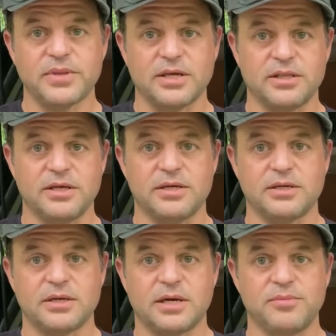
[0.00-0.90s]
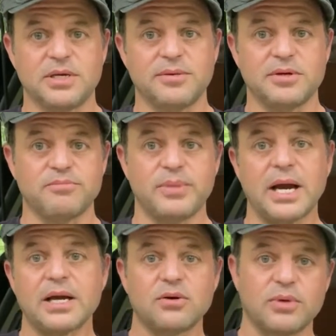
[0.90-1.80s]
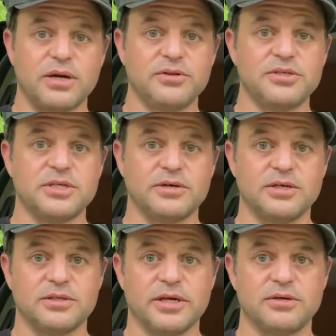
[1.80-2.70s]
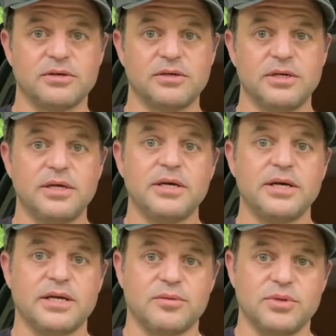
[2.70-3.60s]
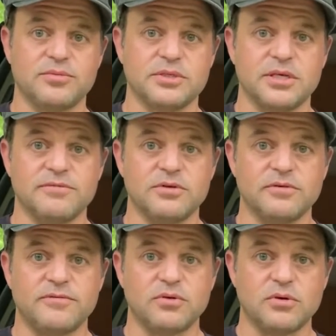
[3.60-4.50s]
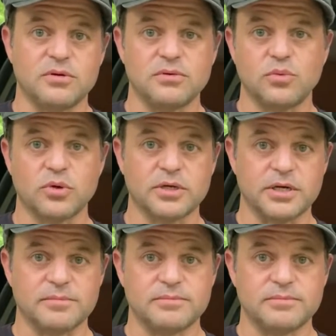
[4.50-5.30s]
and then I'll be coming back around this area later, and I'll be able to give you a full workup.